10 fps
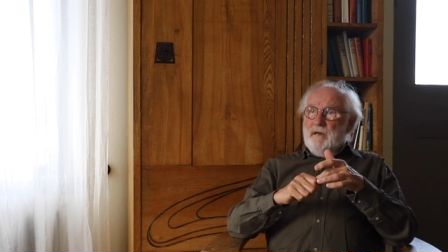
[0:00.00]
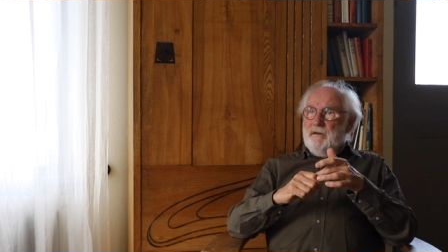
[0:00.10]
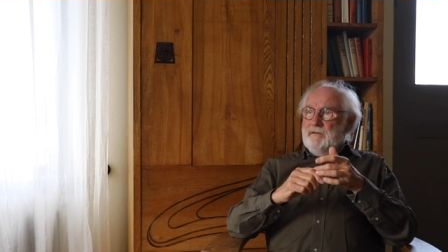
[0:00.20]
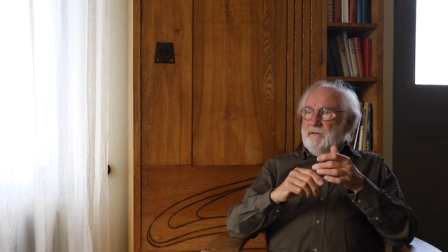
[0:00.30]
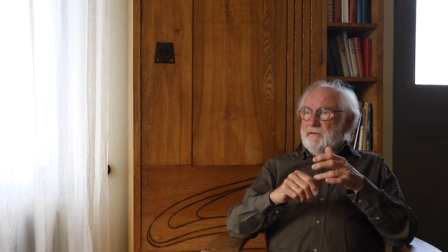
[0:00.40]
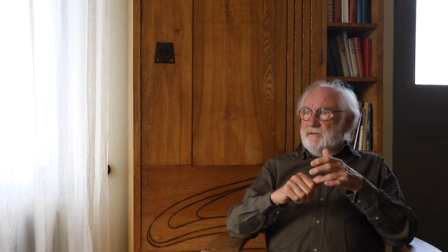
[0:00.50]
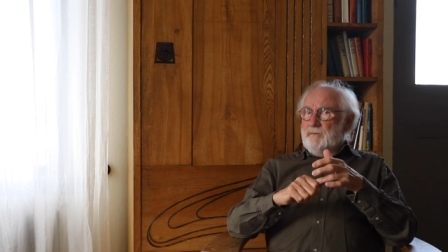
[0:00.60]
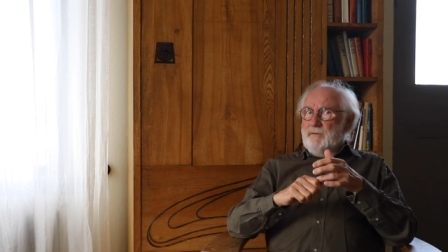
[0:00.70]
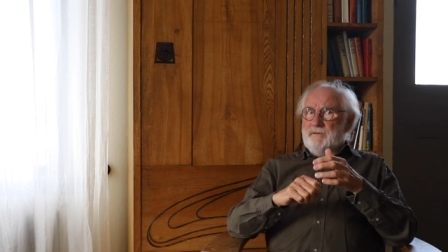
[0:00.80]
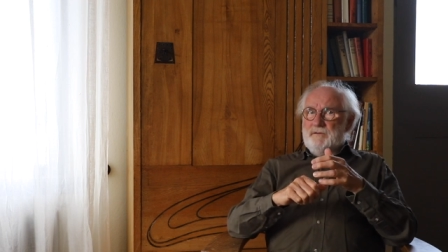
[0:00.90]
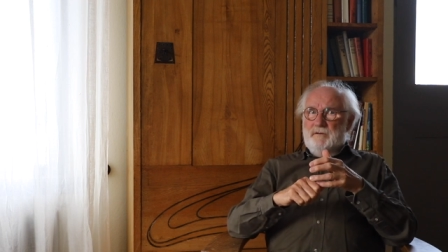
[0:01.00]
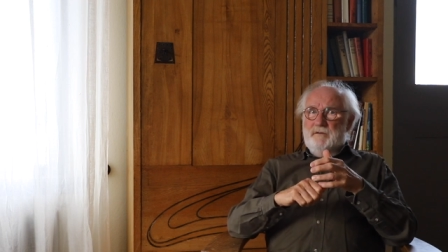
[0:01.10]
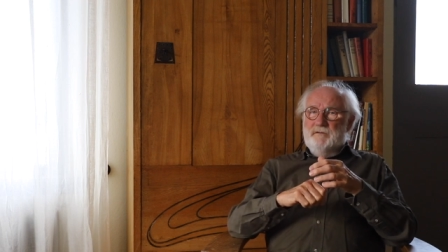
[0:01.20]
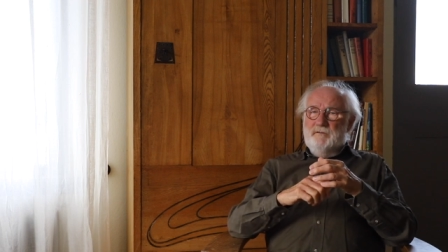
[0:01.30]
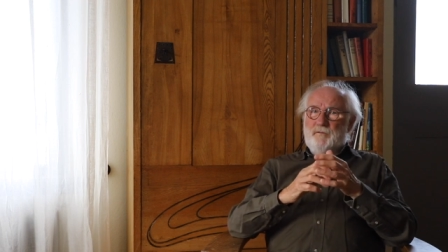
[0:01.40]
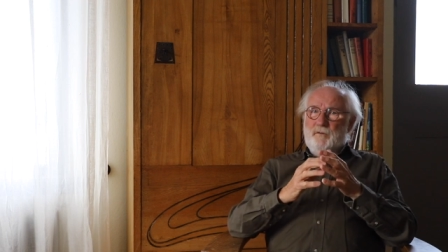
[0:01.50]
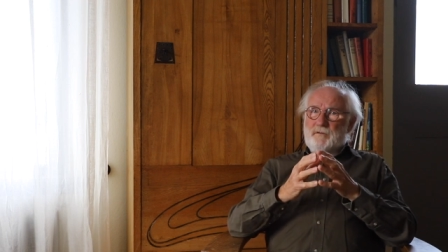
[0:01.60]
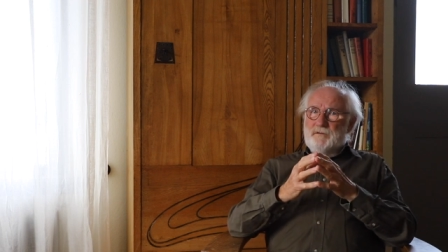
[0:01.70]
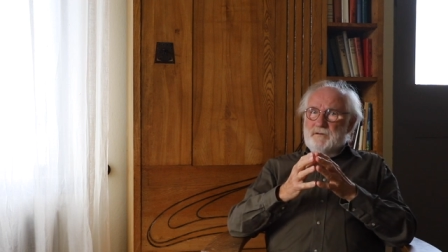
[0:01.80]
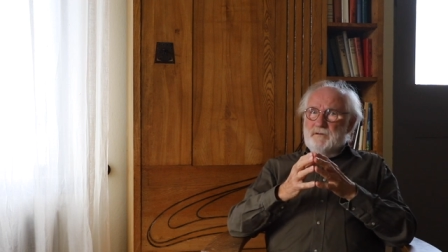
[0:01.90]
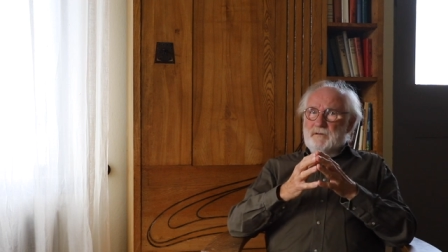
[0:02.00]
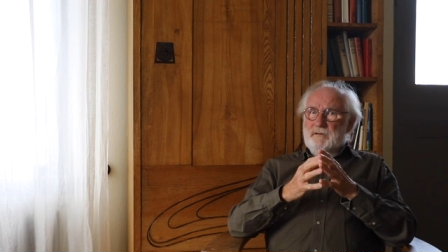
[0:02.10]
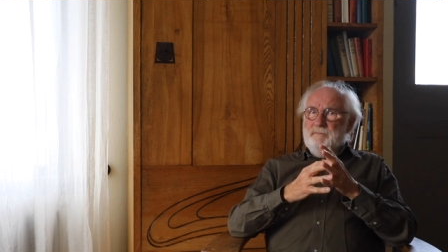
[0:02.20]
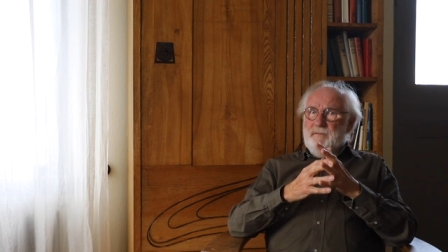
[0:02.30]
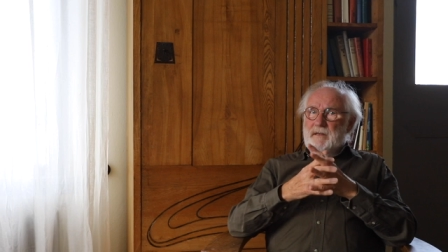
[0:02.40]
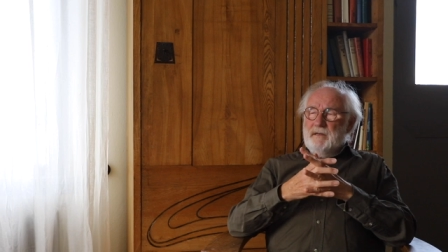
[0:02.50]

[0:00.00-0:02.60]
I think this was uh, the first, uh,